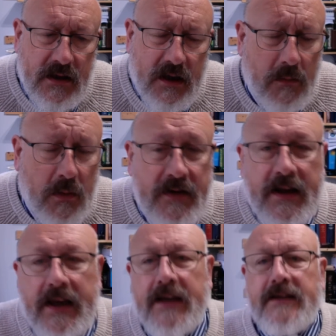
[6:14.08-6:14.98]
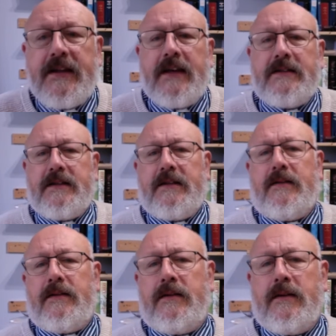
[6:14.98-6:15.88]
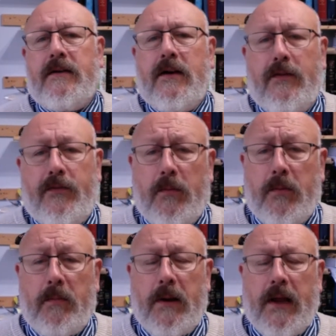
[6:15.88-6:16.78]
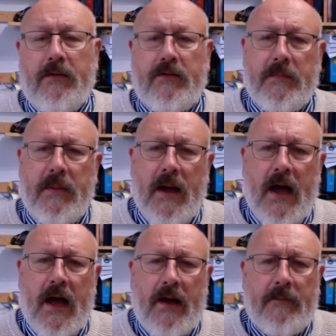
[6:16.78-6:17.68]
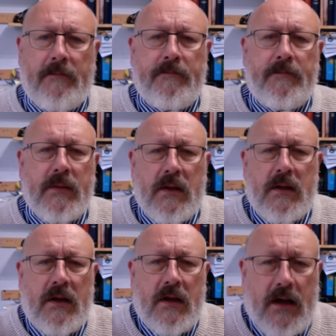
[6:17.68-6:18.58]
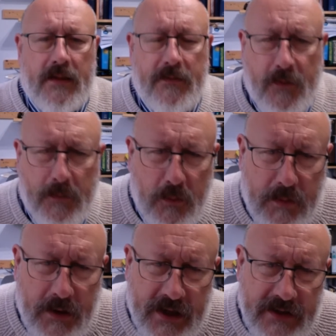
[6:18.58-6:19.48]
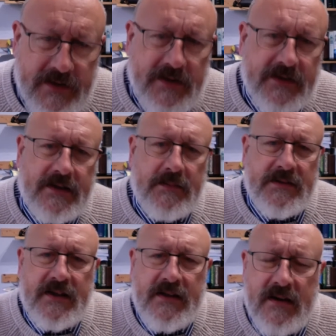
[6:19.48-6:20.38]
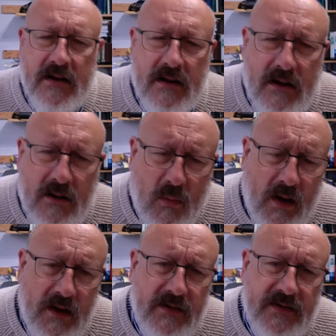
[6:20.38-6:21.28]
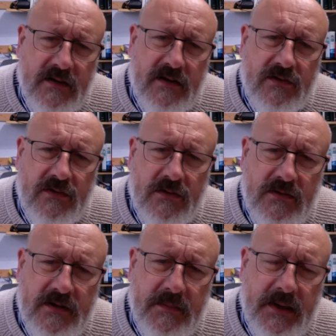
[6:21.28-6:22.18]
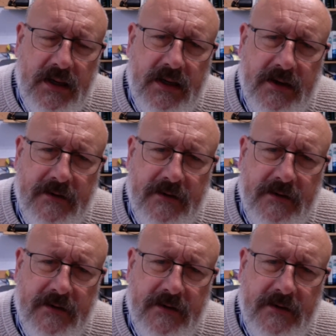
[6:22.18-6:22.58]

And one day he's next to the football player at a bar, and the football player turns to him and said, "Why are you so cruel to me?